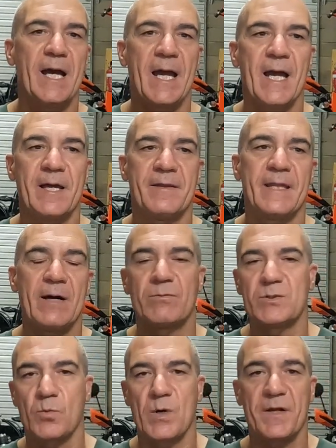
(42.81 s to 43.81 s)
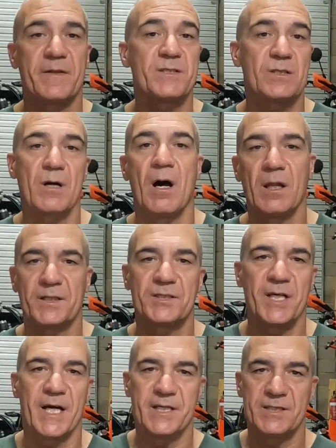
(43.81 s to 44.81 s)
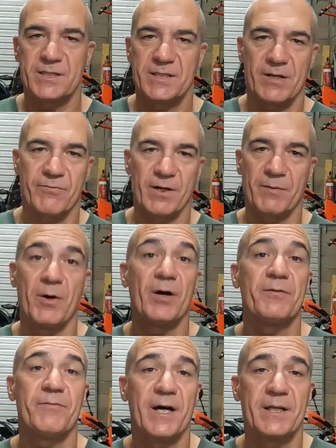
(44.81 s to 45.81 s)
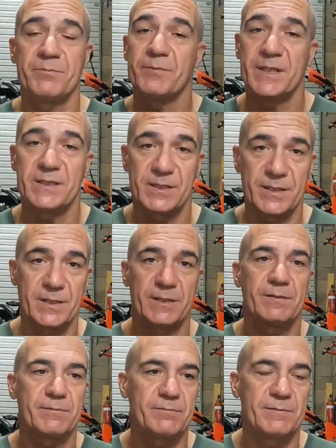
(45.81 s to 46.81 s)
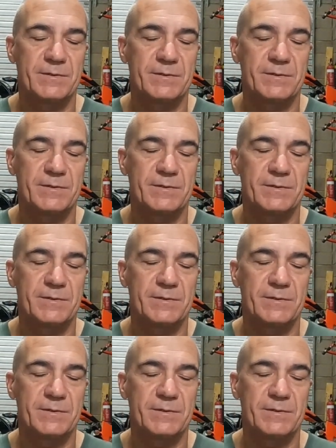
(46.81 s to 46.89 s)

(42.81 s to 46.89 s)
and that was one of the styling changes that really motivated me to